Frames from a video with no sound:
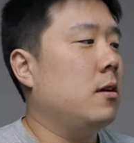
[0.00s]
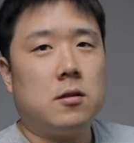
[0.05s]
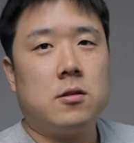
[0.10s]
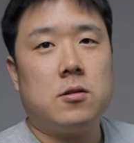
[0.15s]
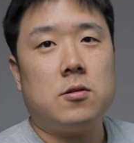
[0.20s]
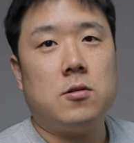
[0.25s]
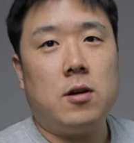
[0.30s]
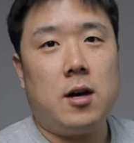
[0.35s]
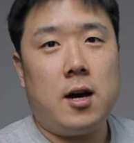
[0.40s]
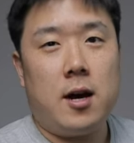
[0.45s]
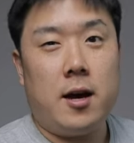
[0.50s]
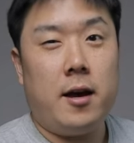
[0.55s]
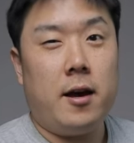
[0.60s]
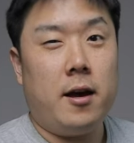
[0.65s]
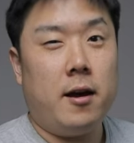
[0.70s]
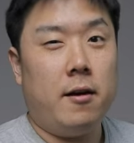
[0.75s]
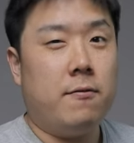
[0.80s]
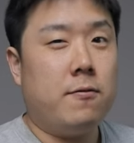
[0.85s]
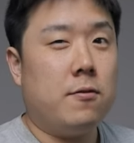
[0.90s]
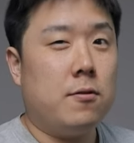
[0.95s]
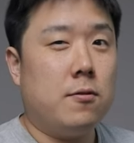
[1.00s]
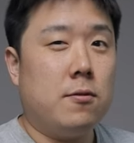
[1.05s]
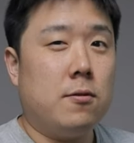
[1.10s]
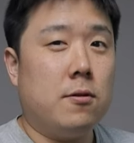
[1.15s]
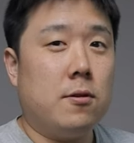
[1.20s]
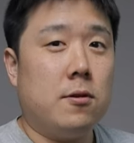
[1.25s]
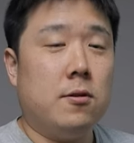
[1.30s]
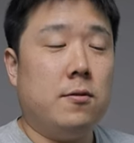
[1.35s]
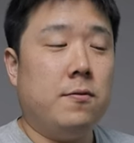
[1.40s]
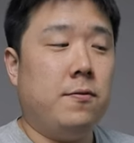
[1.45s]
So I have
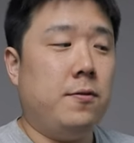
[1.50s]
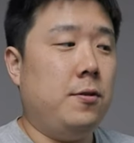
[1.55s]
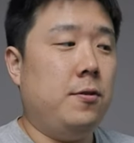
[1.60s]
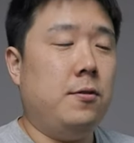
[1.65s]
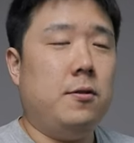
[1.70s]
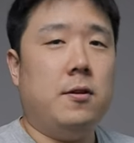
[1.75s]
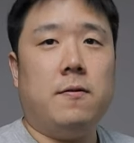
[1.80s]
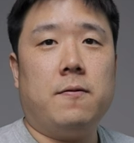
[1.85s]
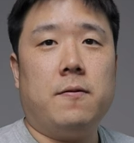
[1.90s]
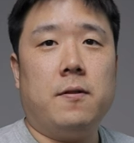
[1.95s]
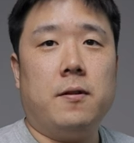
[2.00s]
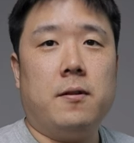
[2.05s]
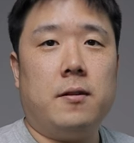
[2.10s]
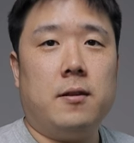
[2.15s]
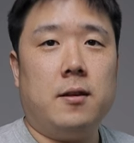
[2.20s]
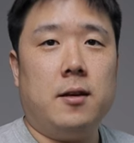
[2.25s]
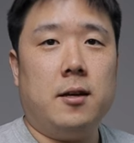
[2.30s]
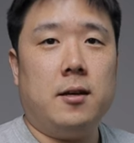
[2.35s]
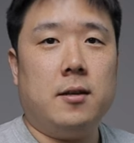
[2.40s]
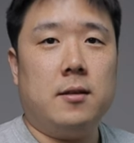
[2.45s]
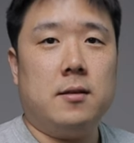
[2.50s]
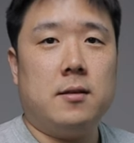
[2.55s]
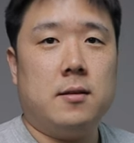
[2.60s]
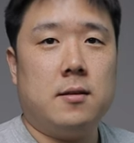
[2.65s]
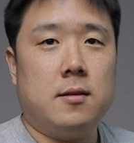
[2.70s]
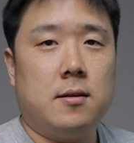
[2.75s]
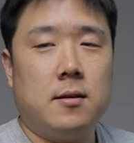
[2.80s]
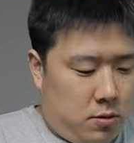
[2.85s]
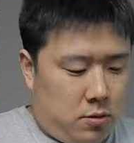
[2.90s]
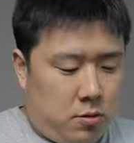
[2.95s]
ordered few different
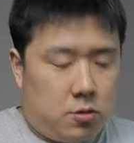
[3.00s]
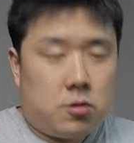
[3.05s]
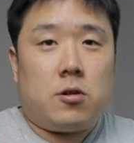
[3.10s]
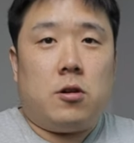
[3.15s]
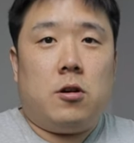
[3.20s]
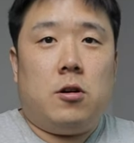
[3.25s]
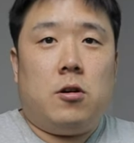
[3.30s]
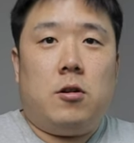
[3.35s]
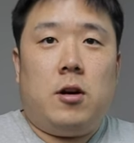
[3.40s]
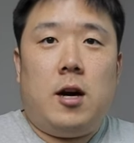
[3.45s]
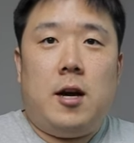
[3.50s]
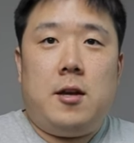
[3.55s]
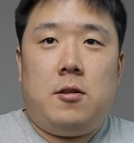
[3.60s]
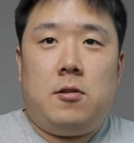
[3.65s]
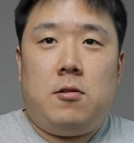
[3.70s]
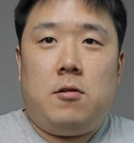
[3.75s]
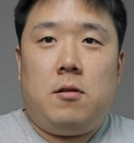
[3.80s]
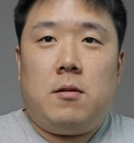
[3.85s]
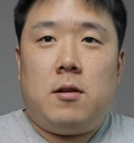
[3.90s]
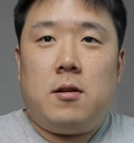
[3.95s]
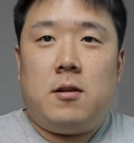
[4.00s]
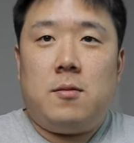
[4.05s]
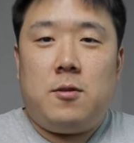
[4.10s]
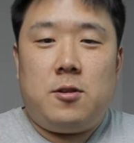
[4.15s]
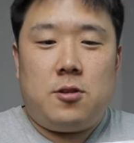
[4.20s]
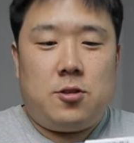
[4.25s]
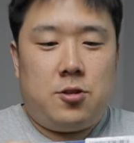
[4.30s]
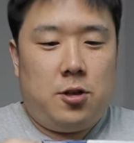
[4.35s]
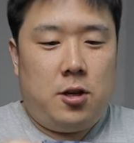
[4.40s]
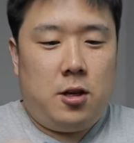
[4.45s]
things. So I know I'm gonna be
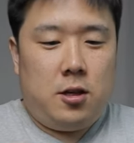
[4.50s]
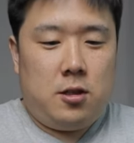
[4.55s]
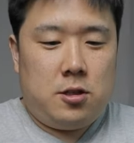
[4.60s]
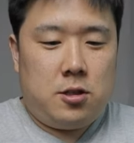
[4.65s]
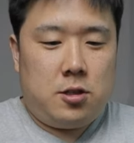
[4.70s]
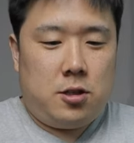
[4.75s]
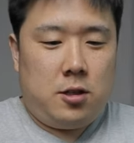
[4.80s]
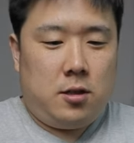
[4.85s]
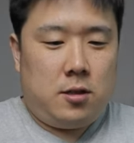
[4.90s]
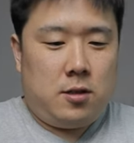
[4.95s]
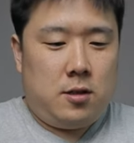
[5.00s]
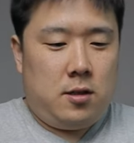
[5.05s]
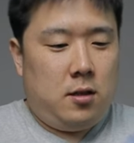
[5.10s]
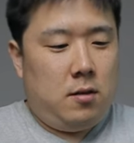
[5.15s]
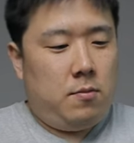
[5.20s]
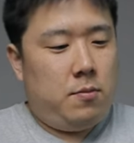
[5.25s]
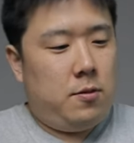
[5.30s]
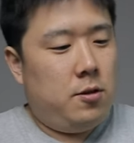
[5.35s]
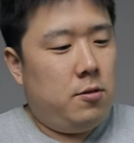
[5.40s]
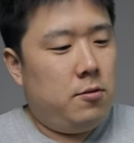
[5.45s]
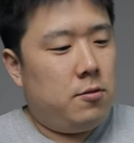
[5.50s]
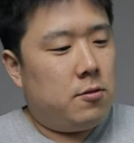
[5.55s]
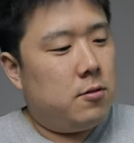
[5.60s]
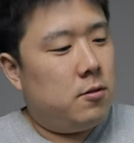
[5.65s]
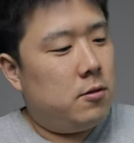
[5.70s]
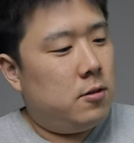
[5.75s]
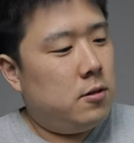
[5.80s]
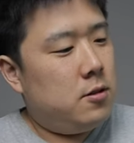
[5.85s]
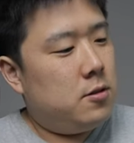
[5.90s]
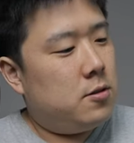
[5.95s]
changing C P U
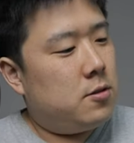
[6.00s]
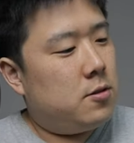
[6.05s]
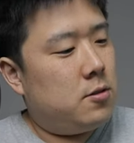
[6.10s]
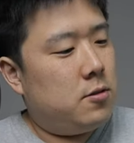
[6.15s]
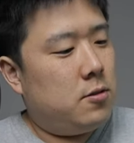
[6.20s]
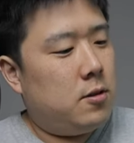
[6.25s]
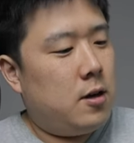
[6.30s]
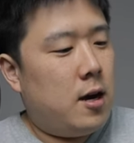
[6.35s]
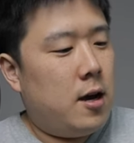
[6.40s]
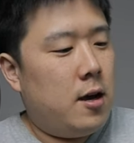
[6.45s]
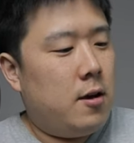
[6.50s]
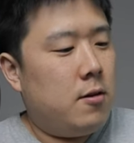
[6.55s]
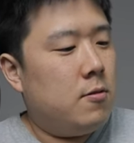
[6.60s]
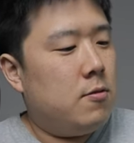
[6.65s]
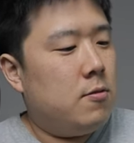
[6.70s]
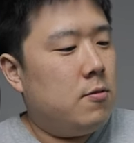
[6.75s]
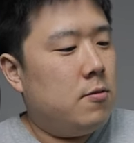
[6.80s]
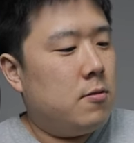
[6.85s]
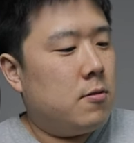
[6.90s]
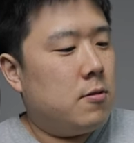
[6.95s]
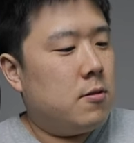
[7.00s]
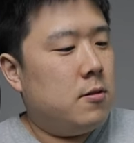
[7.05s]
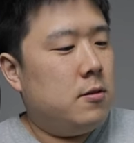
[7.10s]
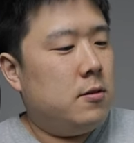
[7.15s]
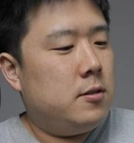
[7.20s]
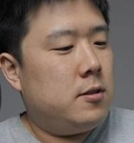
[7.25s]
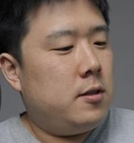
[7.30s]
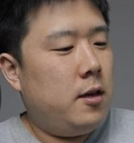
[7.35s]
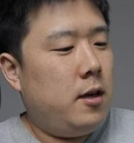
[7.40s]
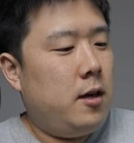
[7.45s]
cooler, so I
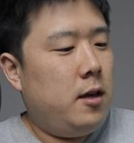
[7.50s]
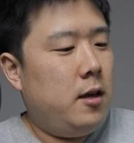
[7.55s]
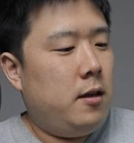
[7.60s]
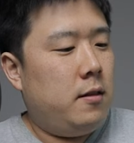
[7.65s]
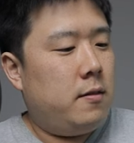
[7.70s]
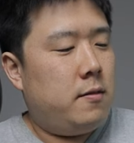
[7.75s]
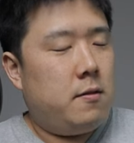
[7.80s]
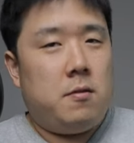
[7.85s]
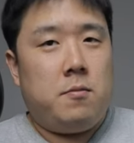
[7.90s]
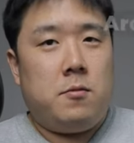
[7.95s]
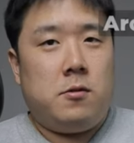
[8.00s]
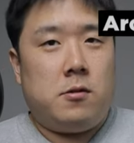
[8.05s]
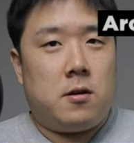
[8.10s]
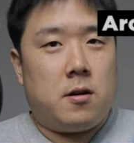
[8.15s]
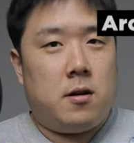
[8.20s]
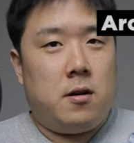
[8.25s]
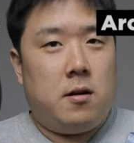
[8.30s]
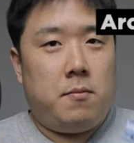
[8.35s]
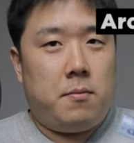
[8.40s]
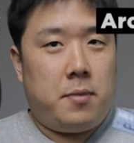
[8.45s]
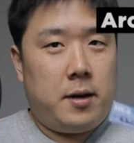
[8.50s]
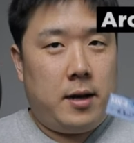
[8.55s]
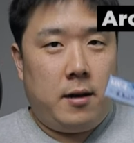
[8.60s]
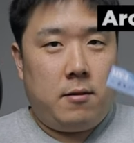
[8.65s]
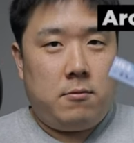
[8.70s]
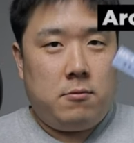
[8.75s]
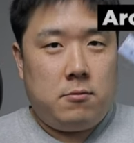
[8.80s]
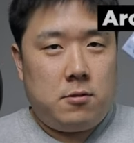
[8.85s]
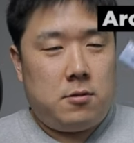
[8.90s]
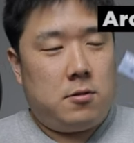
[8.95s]
ordered a thermal
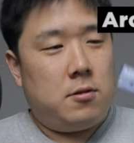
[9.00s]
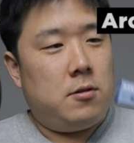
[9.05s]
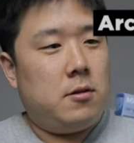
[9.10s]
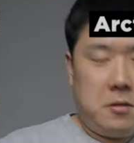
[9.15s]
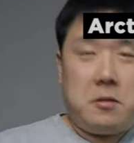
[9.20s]
compound.